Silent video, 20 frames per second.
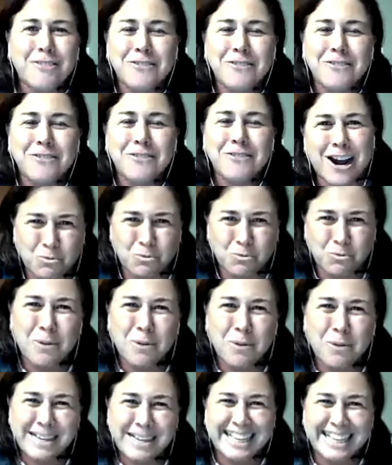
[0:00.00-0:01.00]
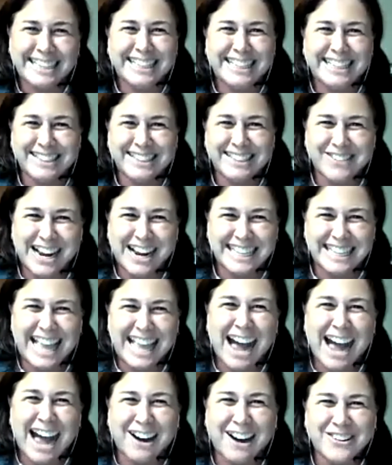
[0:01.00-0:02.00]
having this love affair with this
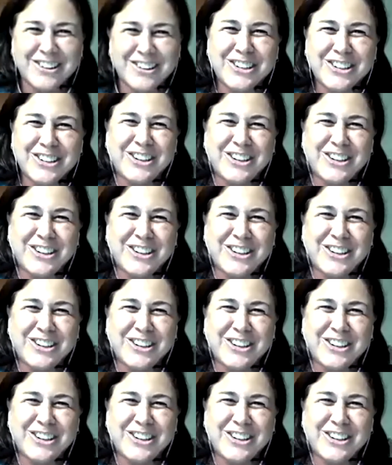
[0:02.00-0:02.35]
woman right